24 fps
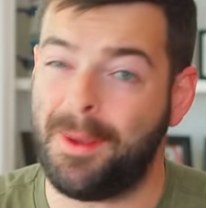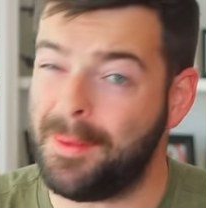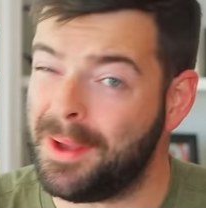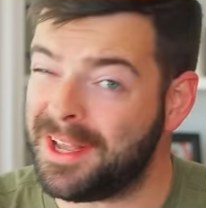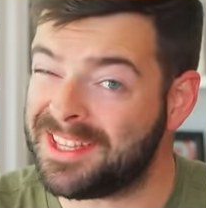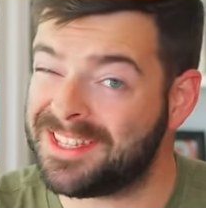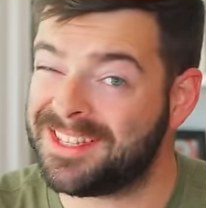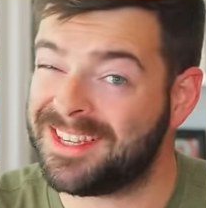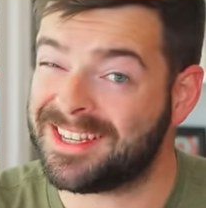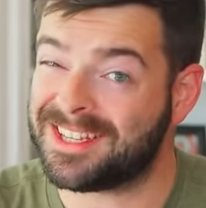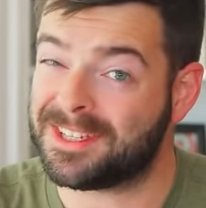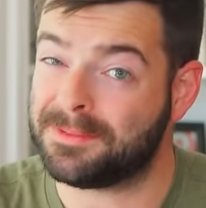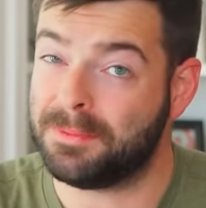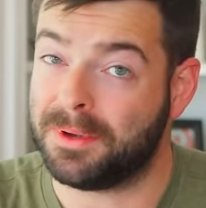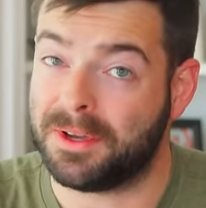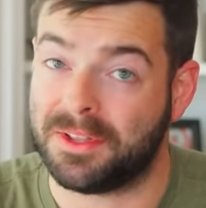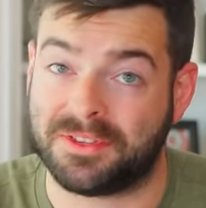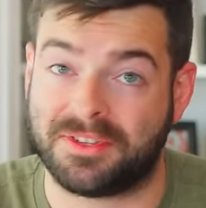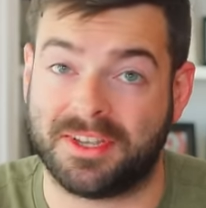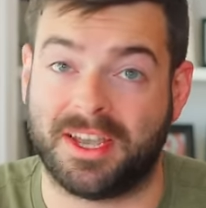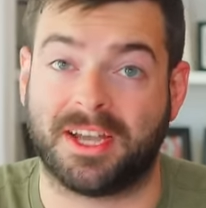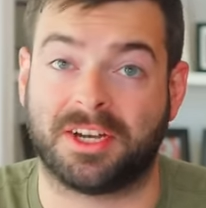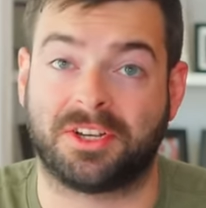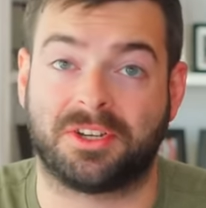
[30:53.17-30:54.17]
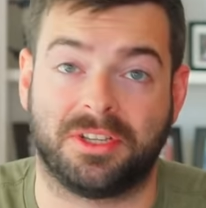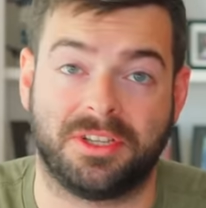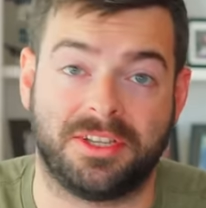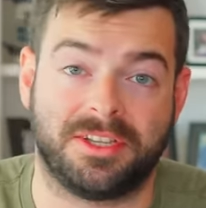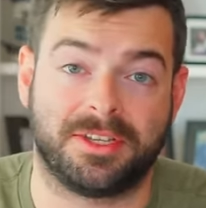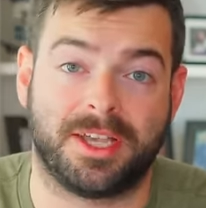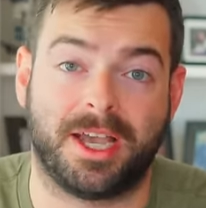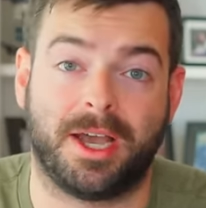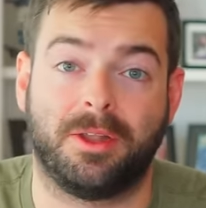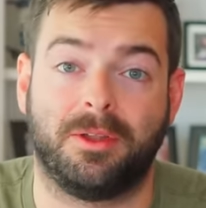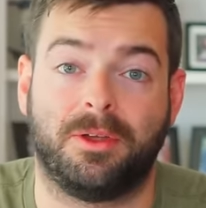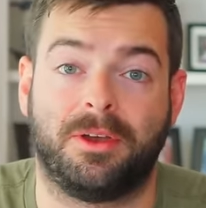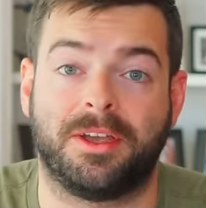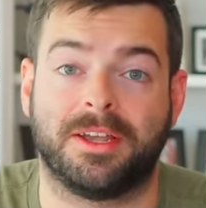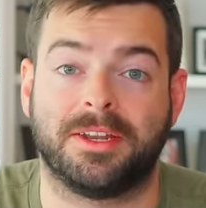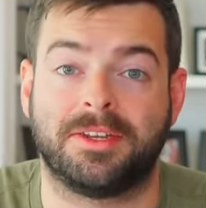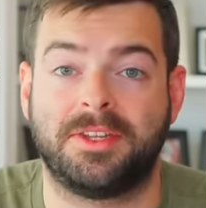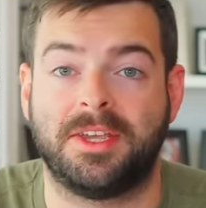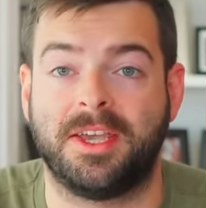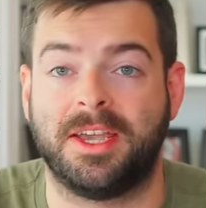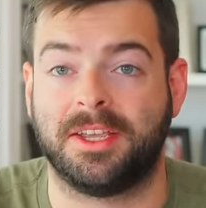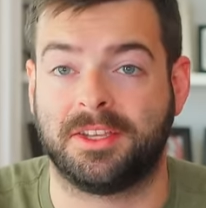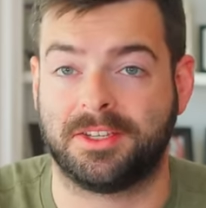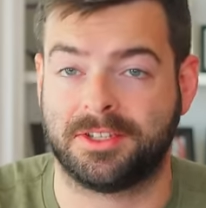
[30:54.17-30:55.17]
About six months actually is how long it
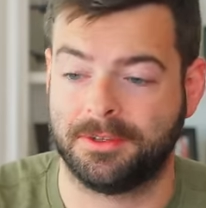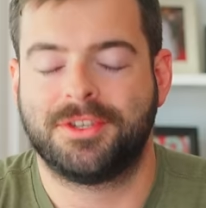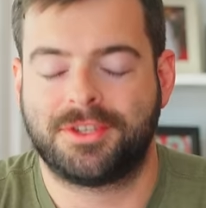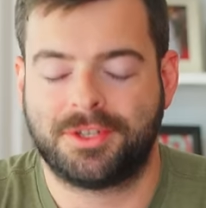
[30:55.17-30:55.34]
takes.